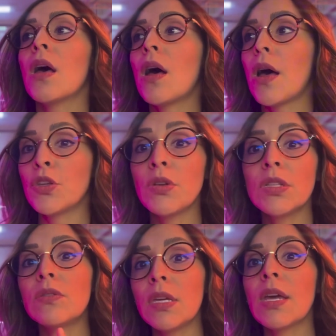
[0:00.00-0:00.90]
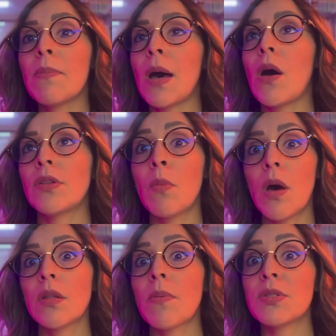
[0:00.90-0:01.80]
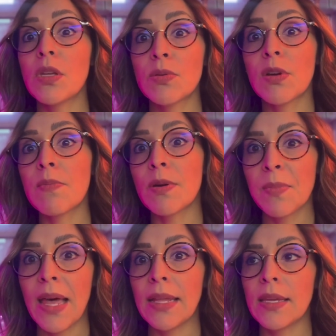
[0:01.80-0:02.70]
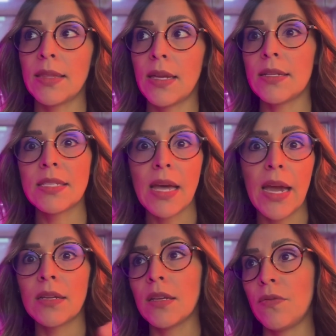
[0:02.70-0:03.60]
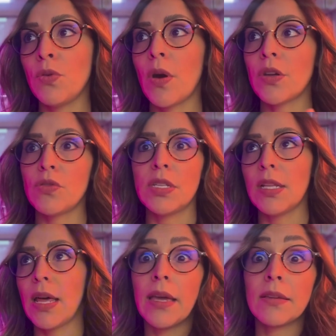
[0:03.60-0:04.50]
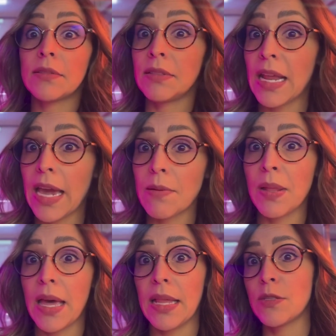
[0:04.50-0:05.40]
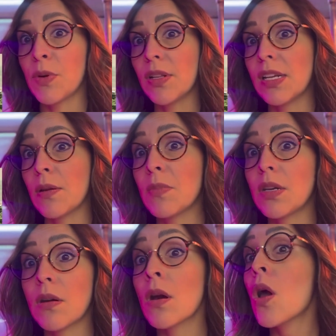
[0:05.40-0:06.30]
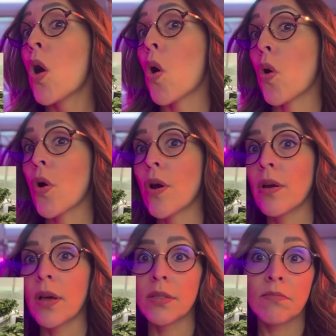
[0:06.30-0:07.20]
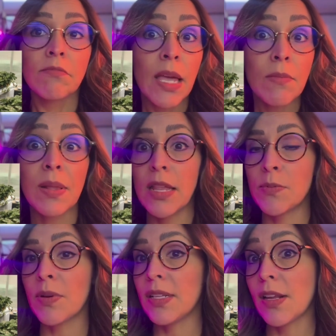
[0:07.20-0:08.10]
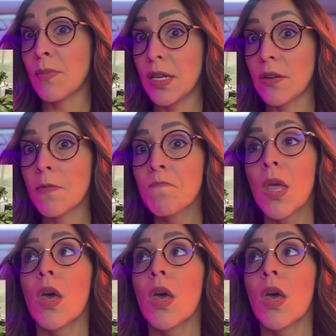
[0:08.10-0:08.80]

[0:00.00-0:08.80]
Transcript: Uh, you need to think about the amount of substrate per plant, and then decide if you are using like nine plants per linear meter or uh, ten plants per linear meter.